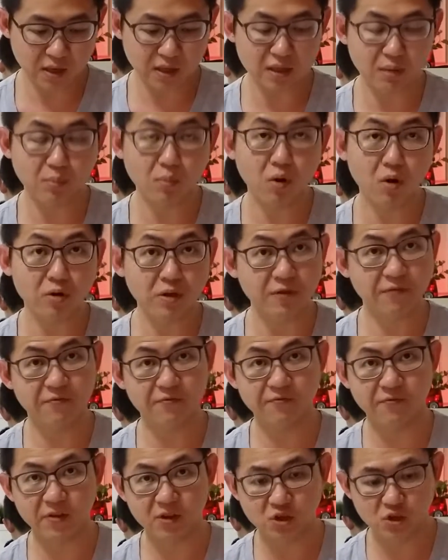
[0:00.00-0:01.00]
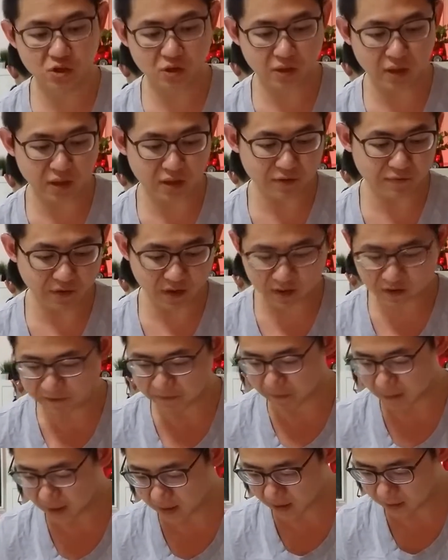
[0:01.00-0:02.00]
in a more efficient and
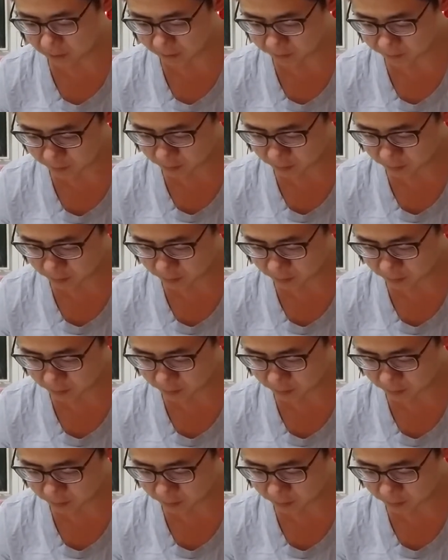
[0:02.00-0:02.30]
effective manner.